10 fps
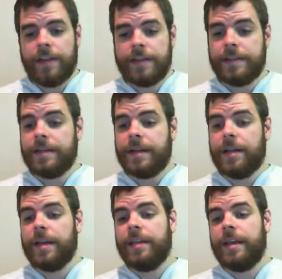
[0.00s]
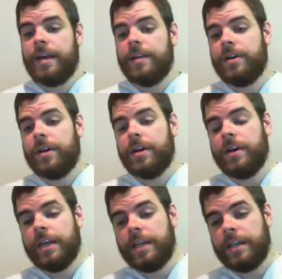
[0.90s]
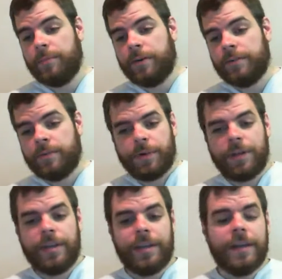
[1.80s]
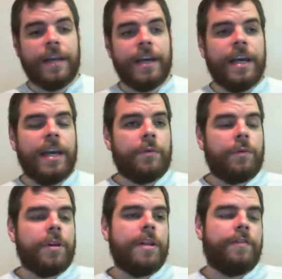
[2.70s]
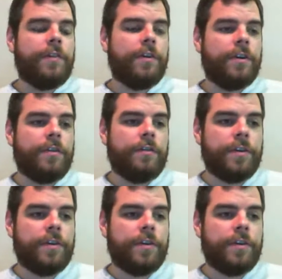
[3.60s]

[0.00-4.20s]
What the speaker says: They tend to not like that, and email. So really for